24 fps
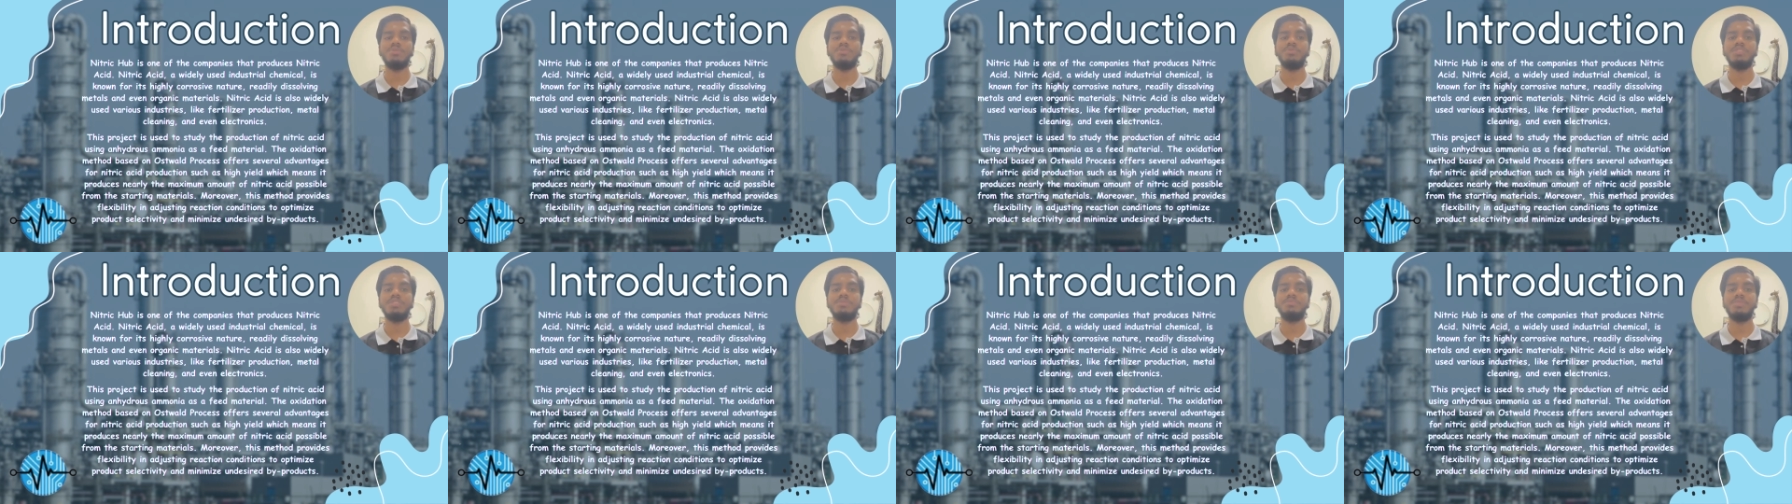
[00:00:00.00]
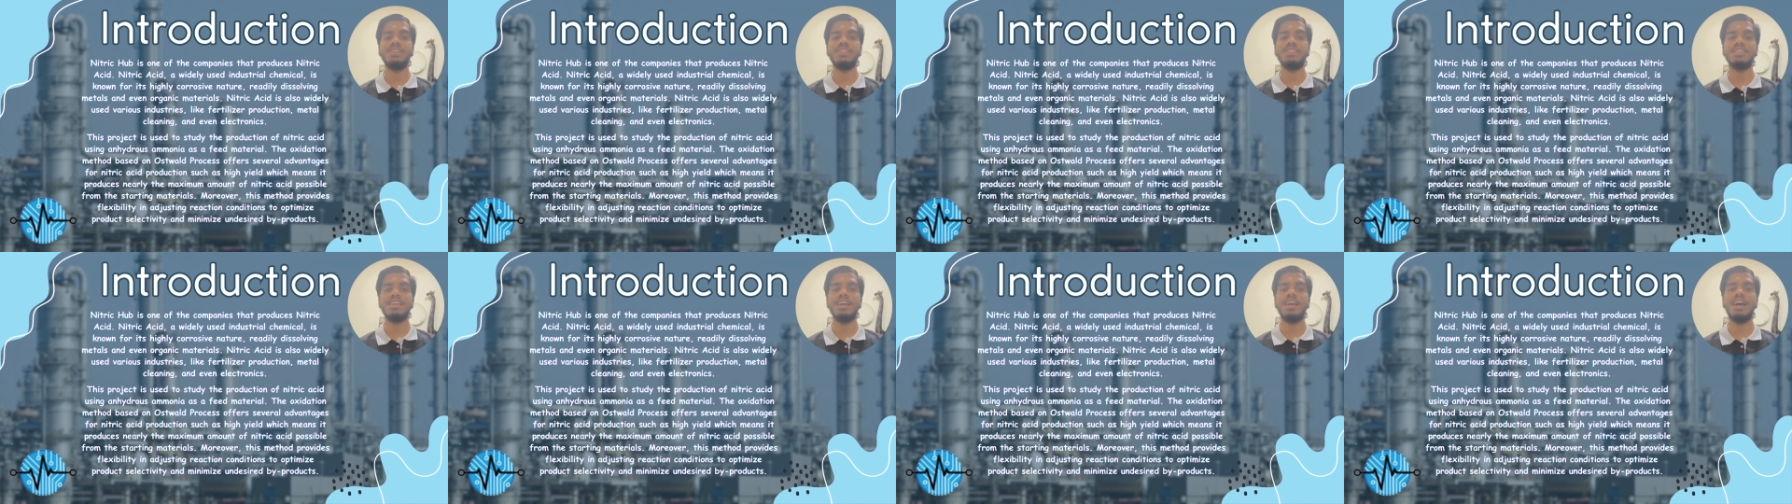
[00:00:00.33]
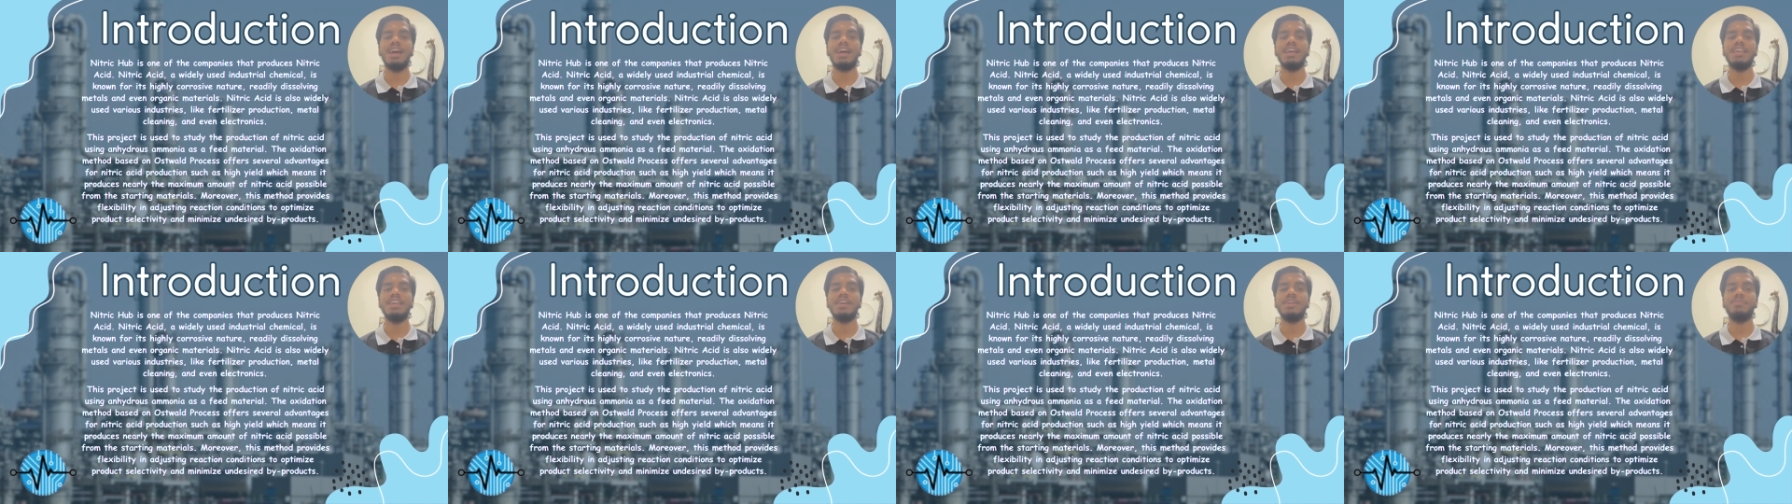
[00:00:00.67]
which means
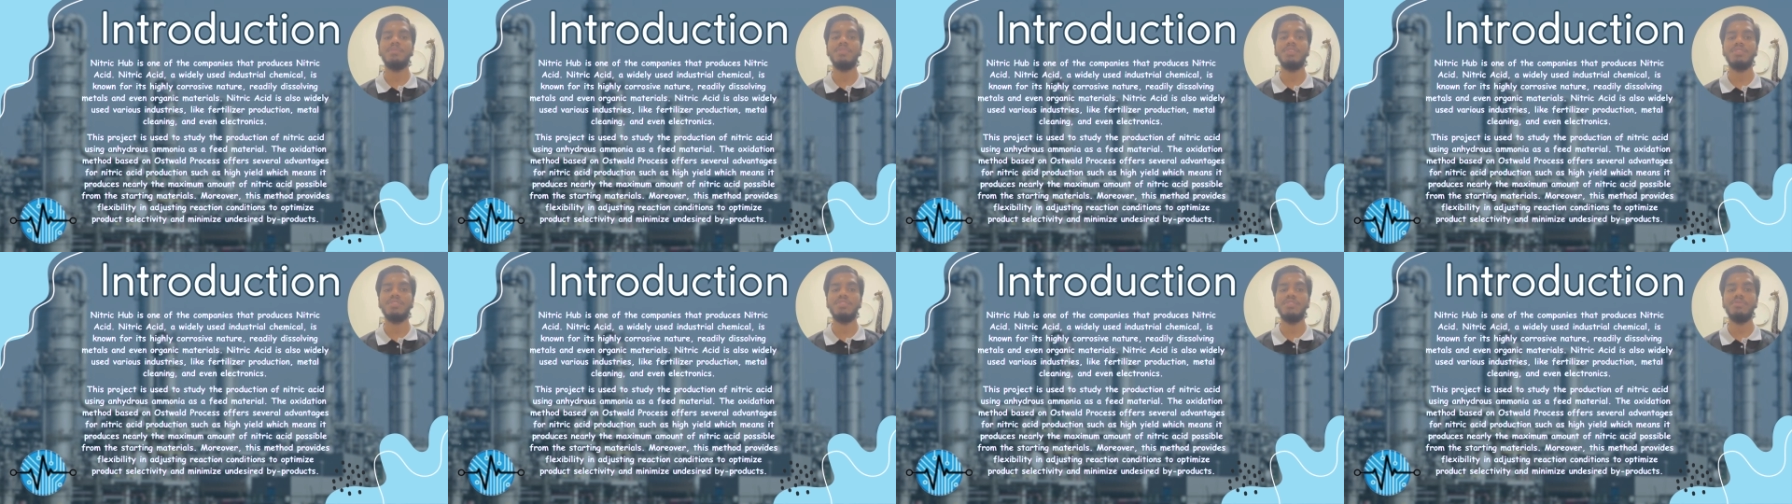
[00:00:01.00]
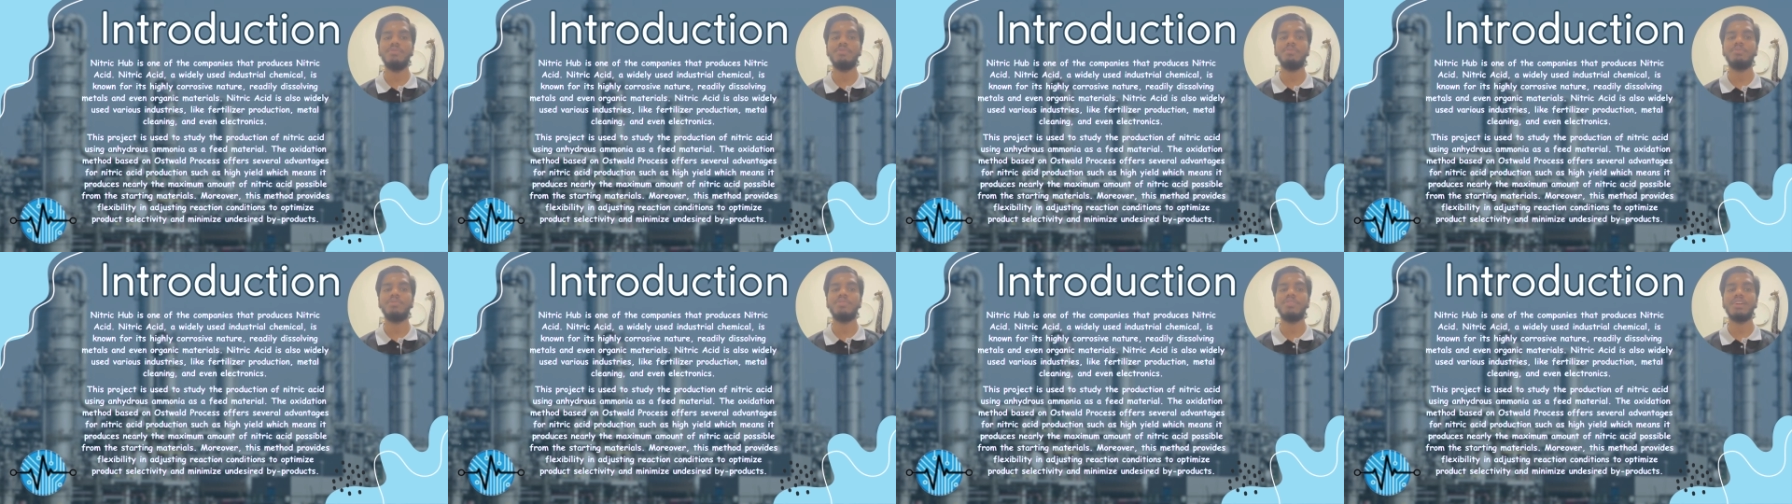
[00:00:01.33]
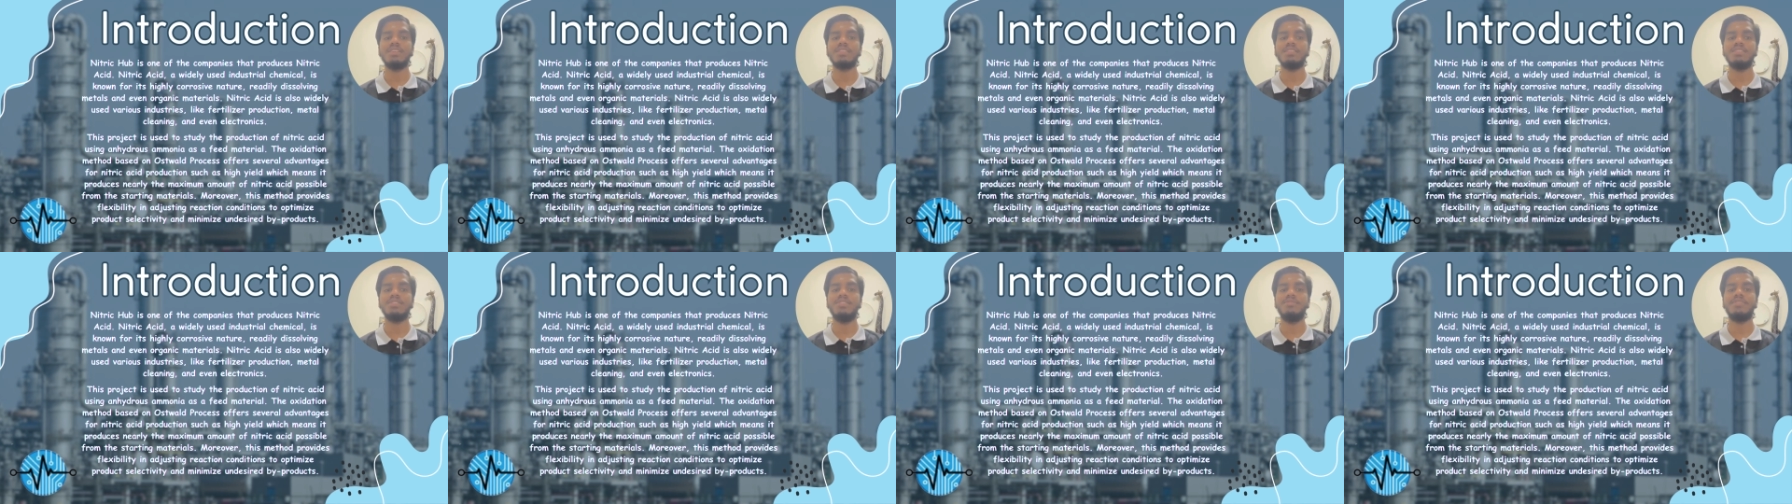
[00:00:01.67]
high amount of
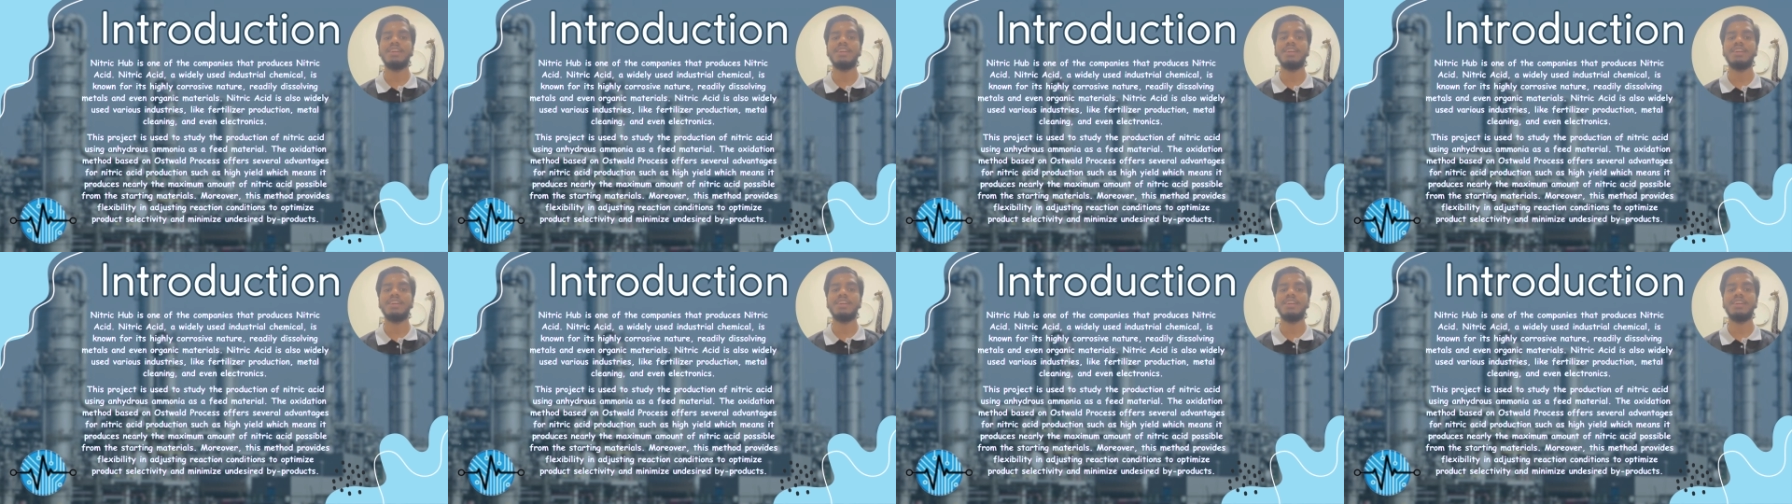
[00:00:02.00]
production of